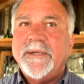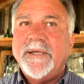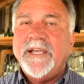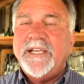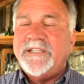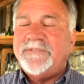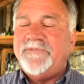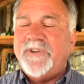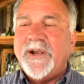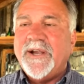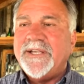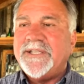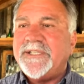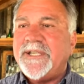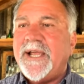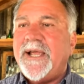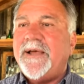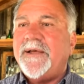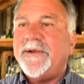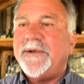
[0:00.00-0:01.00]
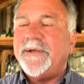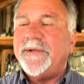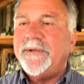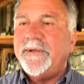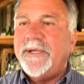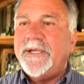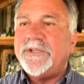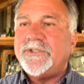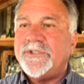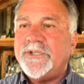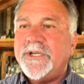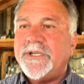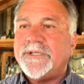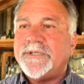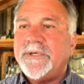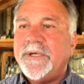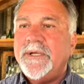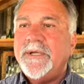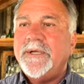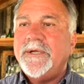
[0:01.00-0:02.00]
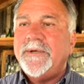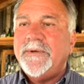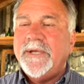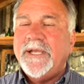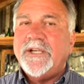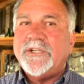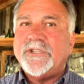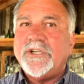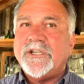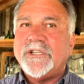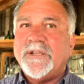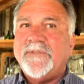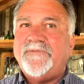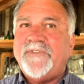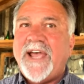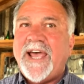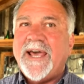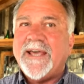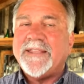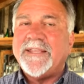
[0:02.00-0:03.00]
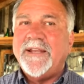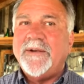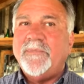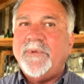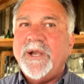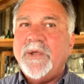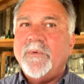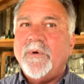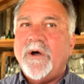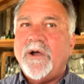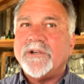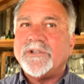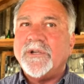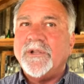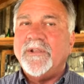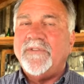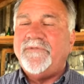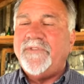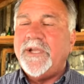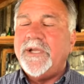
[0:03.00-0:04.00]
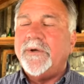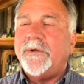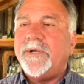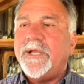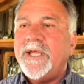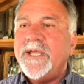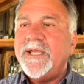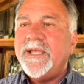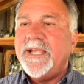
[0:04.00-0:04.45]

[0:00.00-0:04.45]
he's very sound. It's just it's just the fact that when he walks on the field,